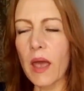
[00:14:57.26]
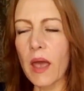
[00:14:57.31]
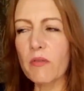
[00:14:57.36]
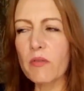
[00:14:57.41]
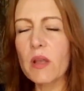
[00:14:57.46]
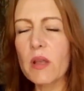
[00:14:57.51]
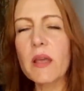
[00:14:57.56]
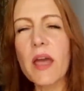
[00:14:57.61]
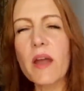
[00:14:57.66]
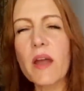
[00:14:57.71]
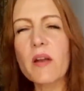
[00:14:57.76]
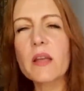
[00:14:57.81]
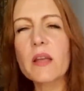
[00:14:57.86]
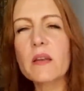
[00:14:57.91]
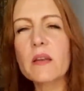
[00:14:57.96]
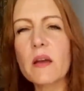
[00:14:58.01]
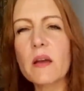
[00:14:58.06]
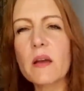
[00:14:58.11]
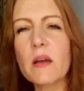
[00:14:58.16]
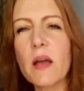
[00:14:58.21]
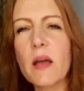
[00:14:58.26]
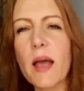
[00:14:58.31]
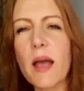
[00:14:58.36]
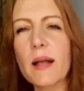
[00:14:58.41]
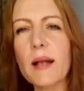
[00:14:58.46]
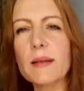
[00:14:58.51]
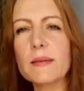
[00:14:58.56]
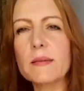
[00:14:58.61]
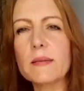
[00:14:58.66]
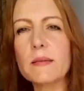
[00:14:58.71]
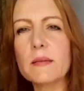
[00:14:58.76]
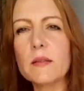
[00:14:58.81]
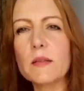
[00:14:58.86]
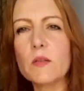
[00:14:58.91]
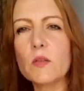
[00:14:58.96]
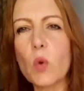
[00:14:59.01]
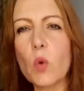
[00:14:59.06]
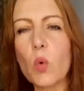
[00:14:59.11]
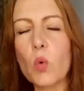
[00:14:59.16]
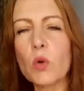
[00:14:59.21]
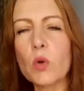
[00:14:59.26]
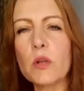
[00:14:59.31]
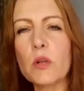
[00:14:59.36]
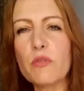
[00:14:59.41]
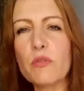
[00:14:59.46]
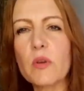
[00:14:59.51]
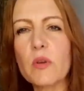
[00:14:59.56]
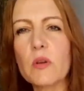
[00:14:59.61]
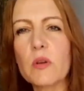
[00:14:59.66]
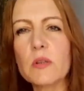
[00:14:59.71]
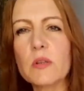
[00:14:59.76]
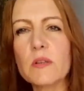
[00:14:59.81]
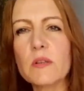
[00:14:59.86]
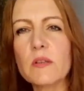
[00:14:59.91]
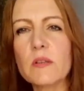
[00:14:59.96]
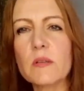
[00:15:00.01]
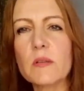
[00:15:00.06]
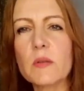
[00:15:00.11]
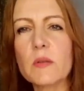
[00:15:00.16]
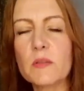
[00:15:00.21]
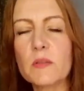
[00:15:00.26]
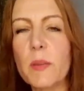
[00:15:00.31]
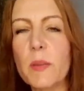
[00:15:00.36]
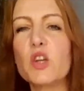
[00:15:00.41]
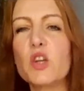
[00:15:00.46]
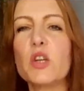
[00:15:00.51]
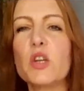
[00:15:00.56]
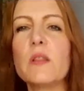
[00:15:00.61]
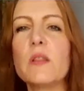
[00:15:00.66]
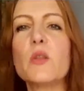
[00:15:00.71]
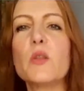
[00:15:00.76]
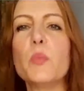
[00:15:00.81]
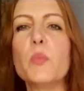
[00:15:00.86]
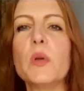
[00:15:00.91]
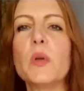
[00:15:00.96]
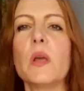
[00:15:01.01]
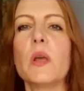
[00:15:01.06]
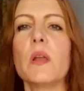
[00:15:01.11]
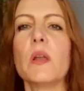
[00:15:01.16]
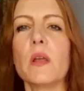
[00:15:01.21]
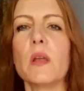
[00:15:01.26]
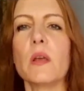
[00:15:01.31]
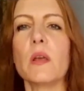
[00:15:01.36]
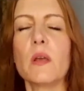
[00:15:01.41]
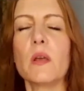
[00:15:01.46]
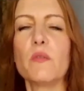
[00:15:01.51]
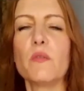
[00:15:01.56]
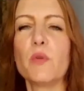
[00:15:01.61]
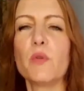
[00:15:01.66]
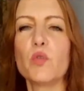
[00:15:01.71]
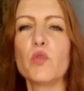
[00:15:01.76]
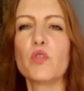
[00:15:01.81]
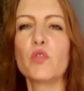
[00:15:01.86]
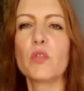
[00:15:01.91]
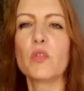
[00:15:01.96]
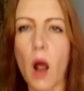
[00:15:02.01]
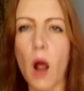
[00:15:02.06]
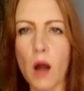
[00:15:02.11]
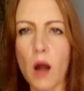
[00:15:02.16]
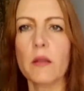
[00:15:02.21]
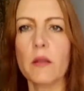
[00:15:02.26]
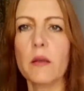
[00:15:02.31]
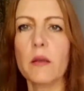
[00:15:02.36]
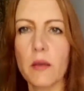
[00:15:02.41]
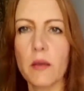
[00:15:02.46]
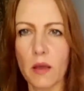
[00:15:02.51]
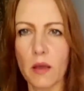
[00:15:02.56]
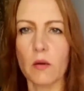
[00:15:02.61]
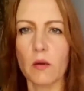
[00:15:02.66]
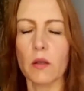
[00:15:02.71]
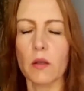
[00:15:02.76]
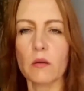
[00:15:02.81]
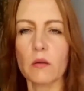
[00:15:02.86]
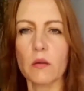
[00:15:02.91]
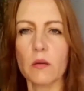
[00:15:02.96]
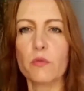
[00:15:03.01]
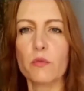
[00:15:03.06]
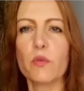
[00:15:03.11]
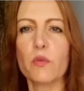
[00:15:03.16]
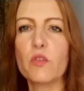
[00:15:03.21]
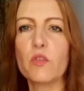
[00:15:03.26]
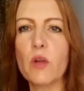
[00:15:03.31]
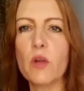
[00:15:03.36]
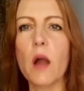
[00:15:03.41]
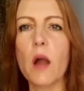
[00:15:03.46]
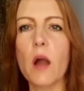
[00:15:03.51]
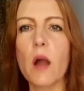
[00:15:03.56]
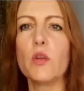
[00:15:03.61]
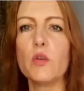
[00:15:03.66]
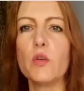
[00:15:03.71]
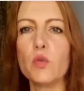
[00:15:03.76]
every character has its own difficulties, especially in the beginning. If you start a character, if you start